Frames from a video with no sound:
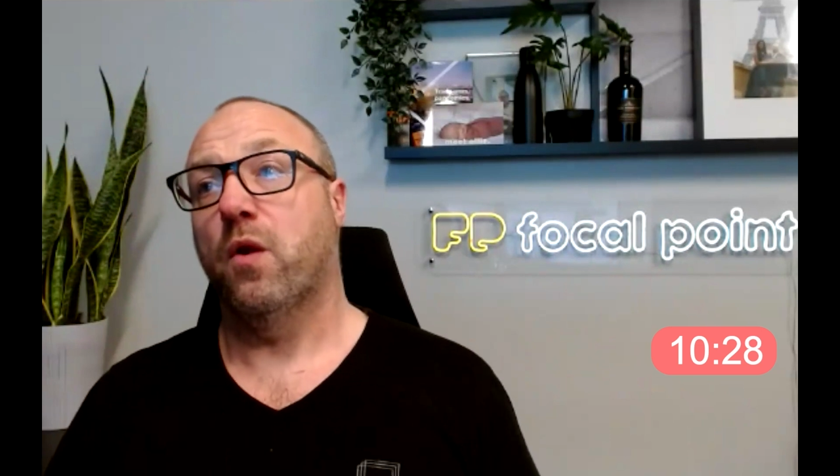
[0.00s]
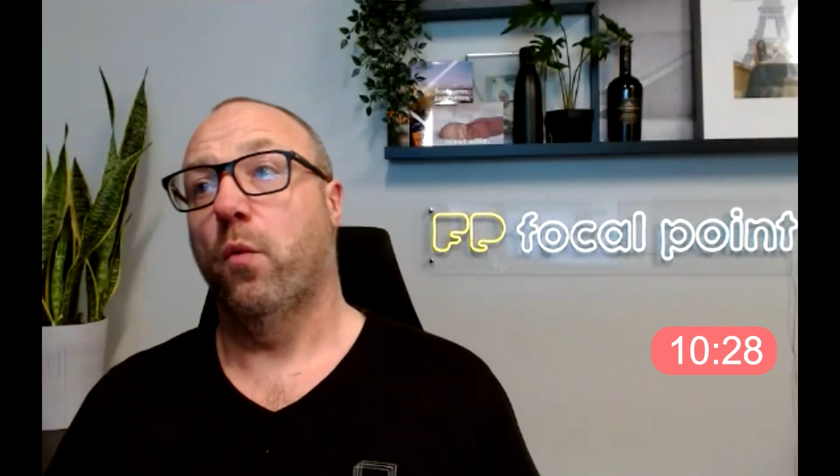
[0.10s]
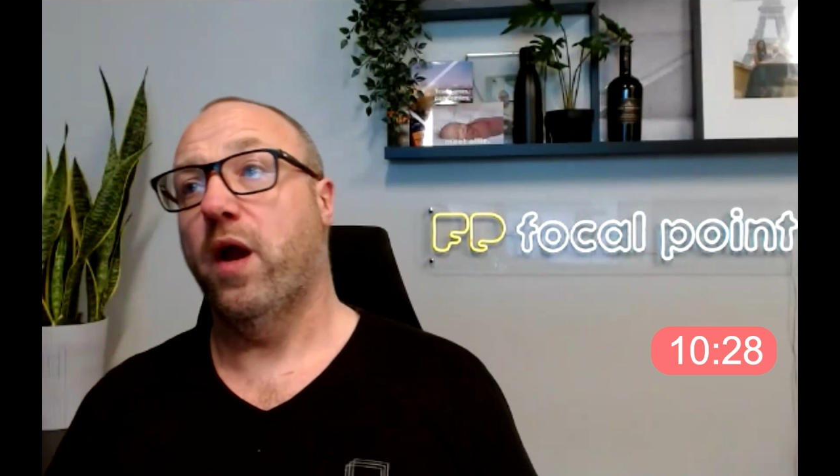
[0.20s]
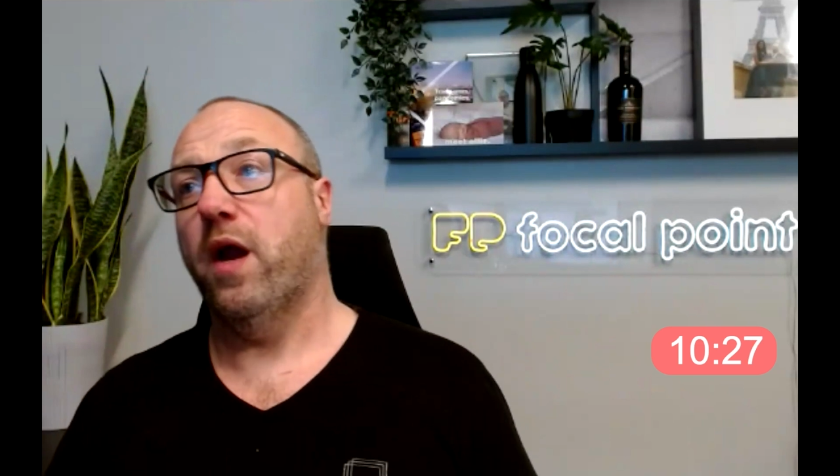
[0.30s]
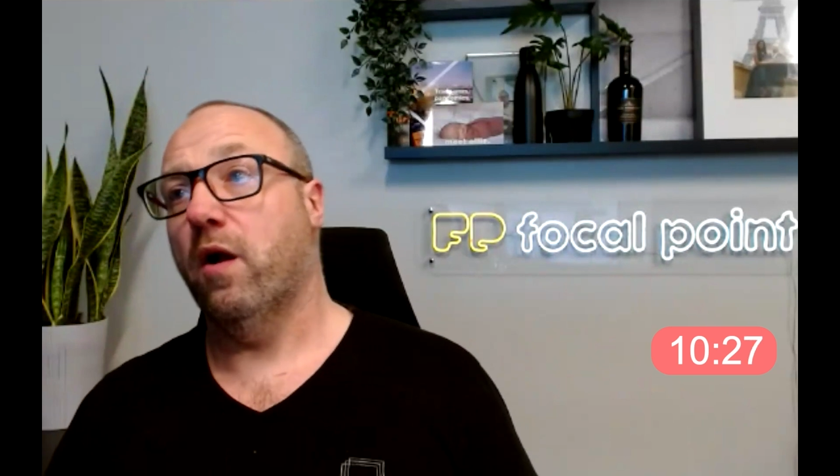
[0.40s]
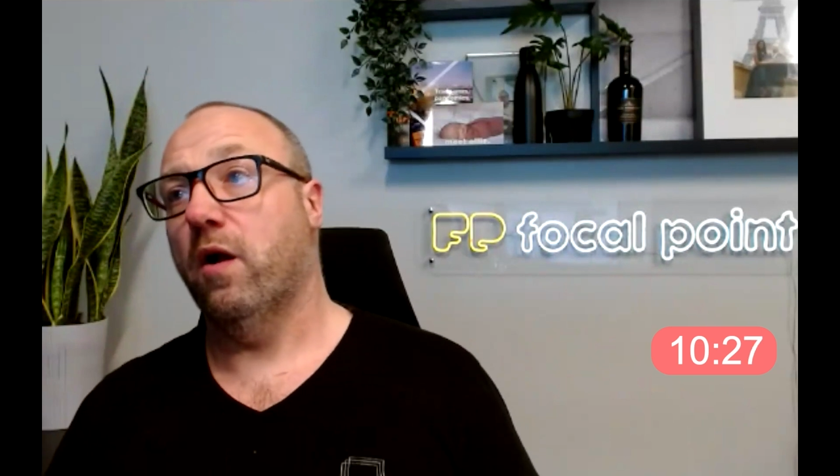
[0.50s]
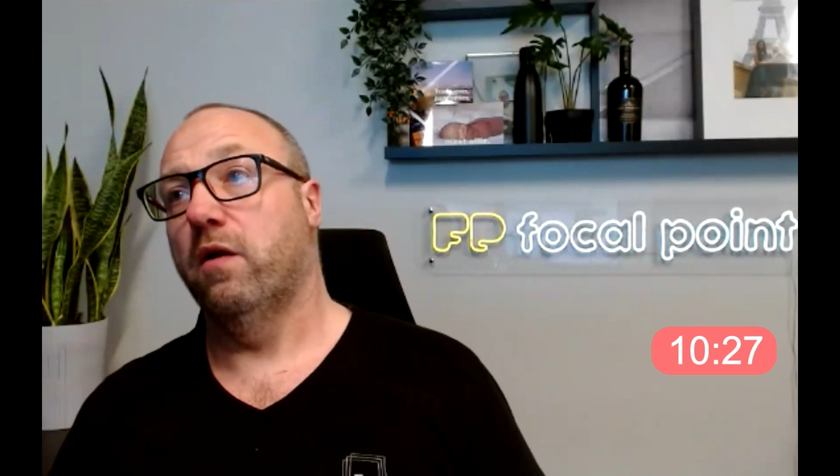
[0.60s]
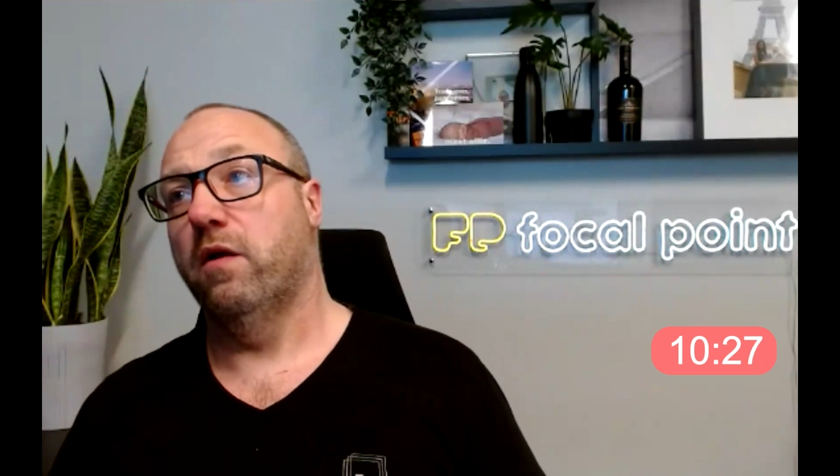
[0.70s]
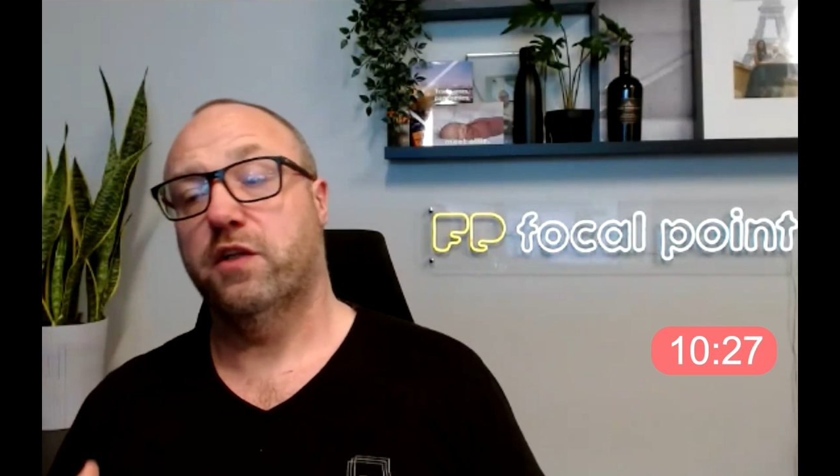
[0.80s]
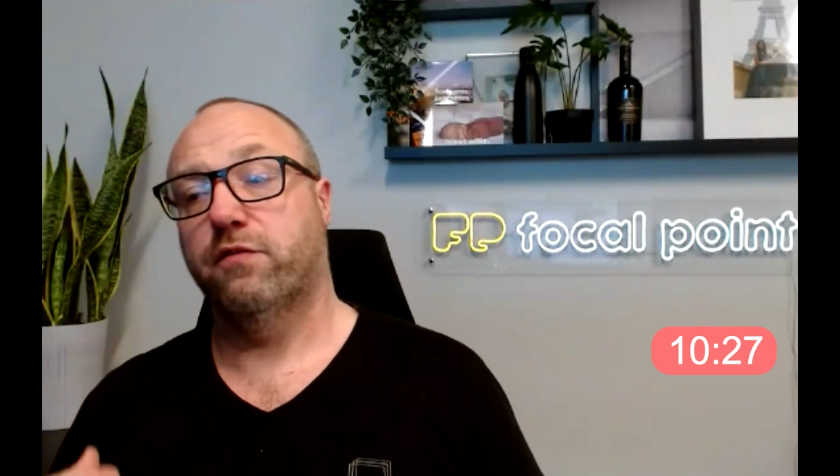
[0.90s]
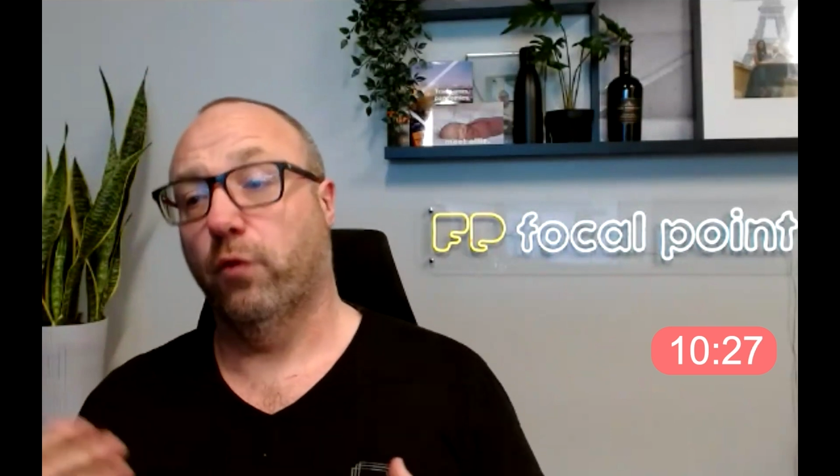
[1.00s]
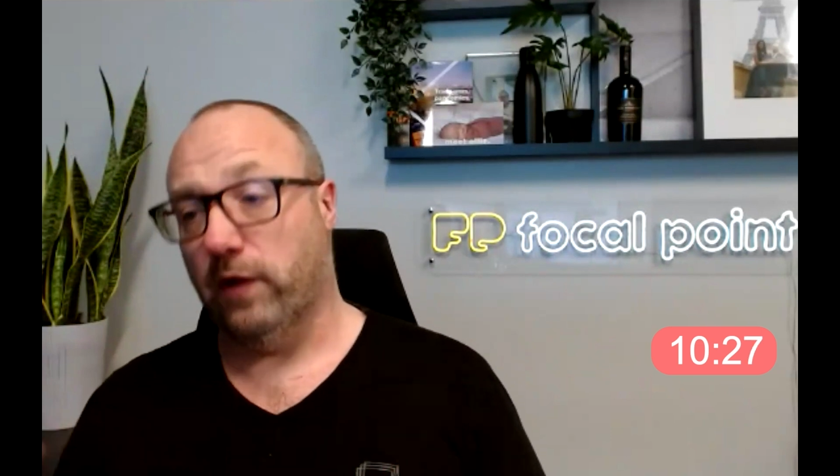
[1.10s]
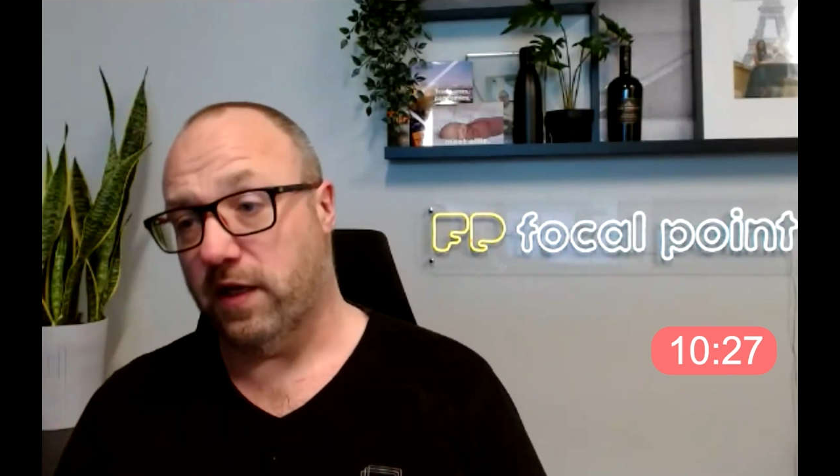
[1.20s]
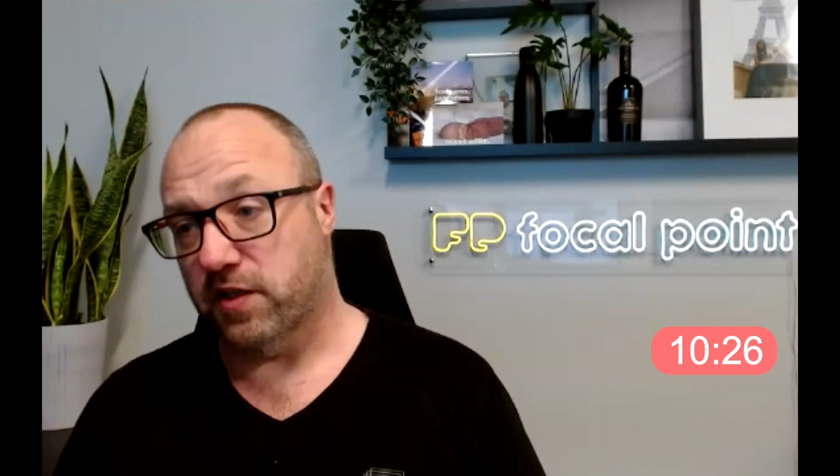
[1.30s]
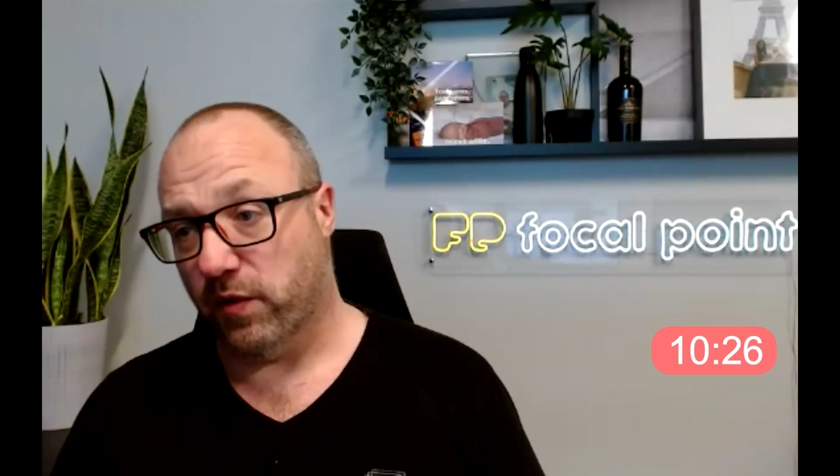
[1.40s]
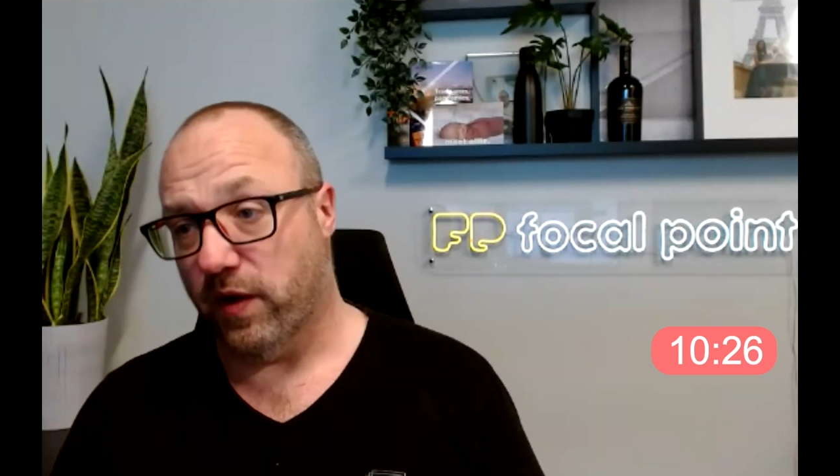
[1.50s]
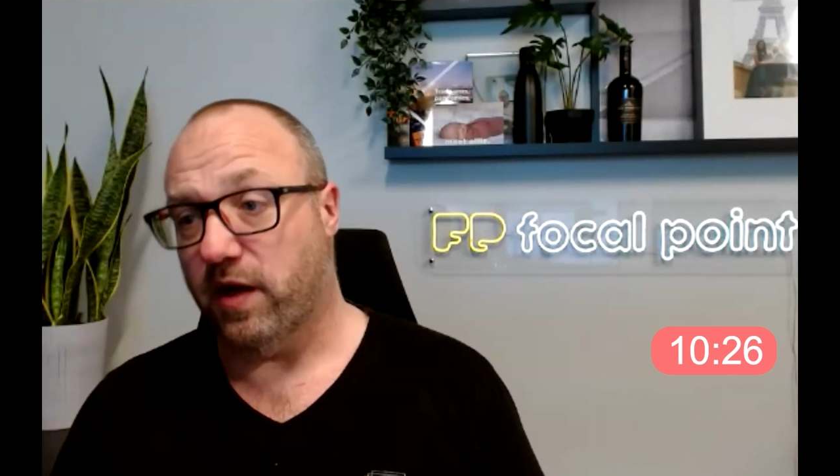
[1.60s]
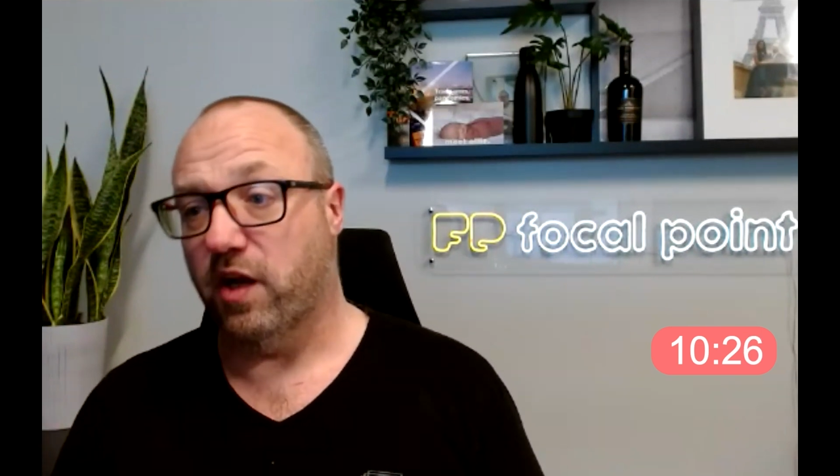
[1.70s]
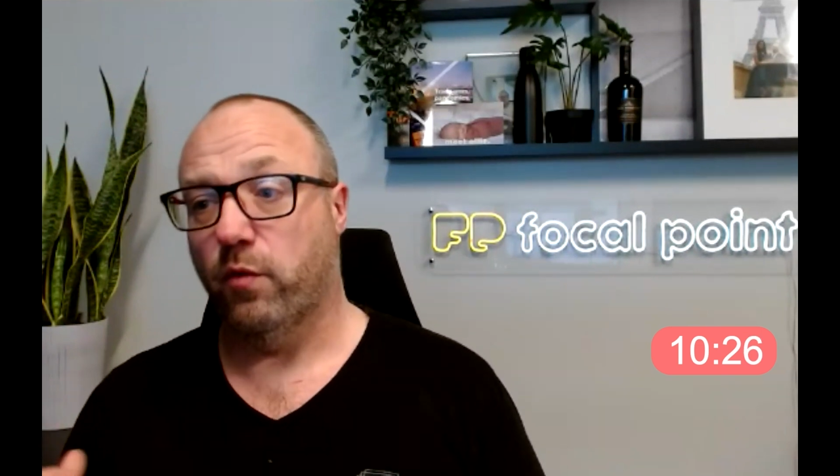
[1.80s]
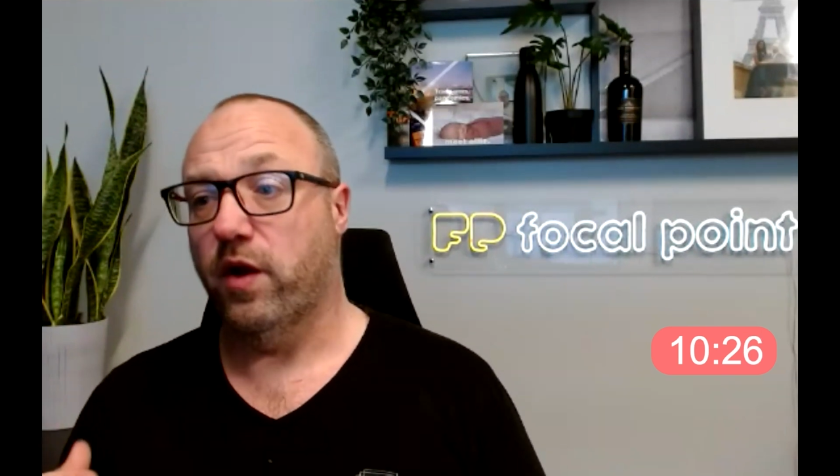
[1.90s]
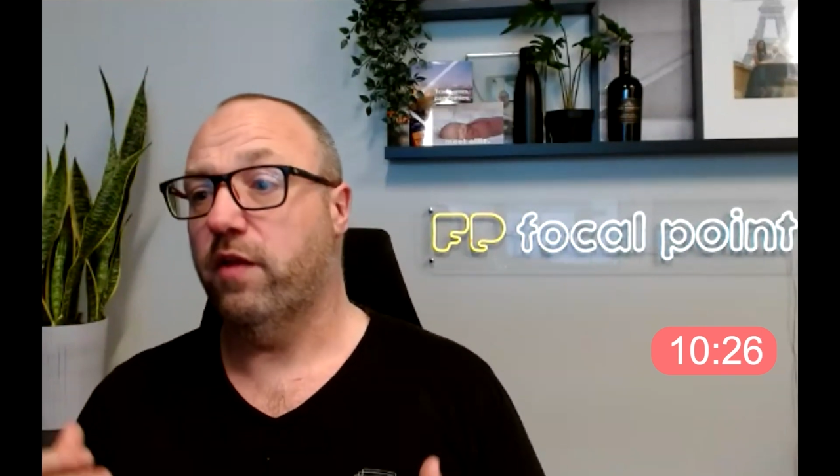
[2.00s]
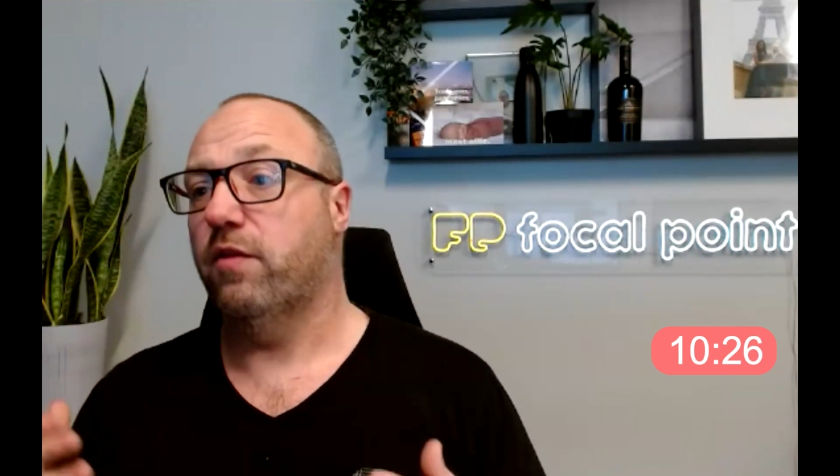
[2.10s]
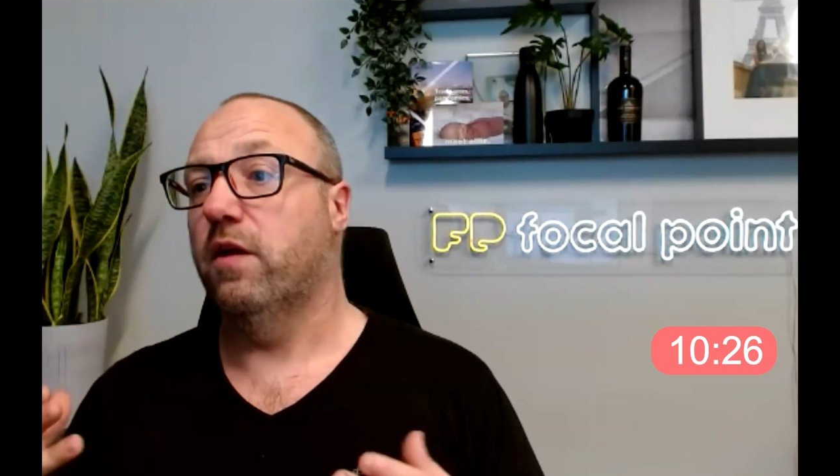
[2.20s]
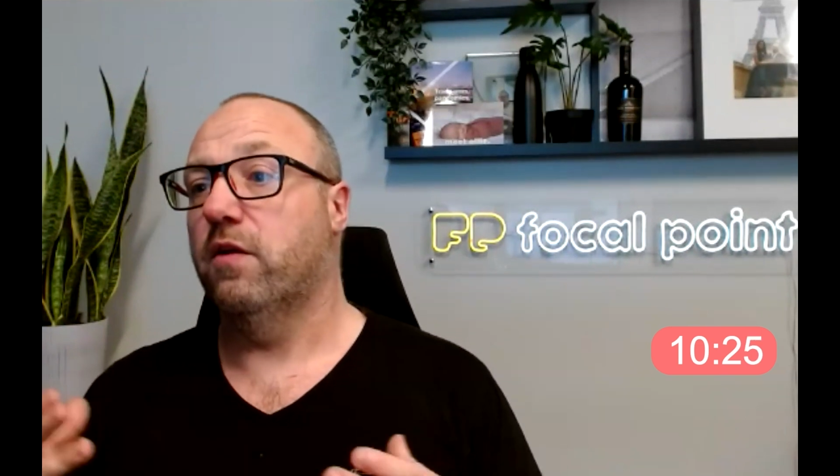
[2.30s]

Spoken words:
where it's fully integrated with